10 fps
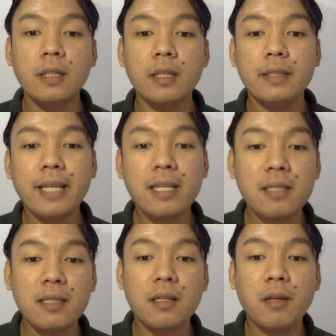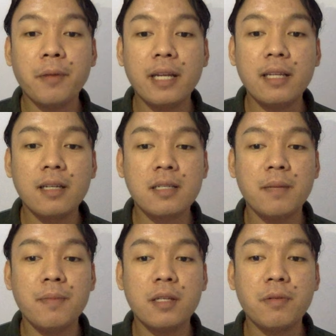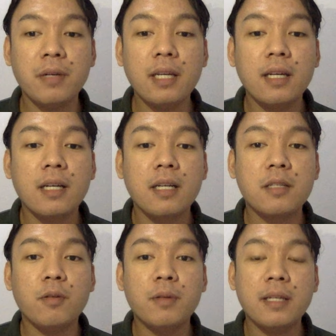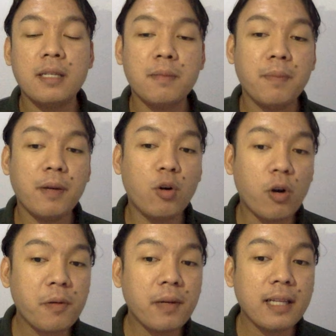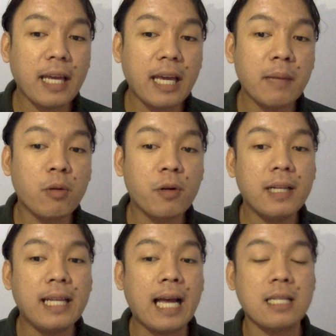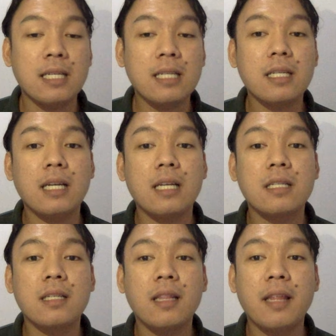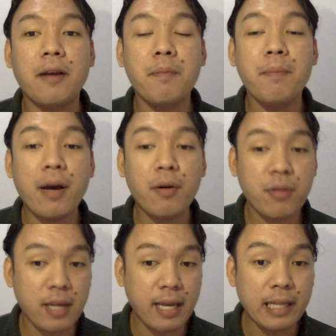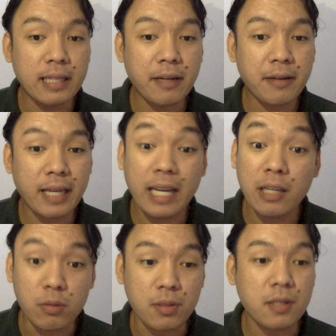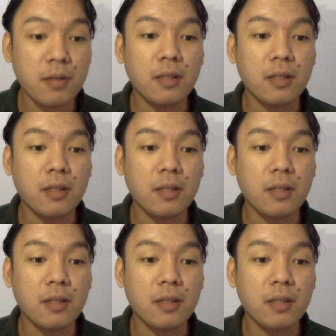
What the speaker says: Next is the radial symmetry. So this oral aboral axis is their mouth and their anus.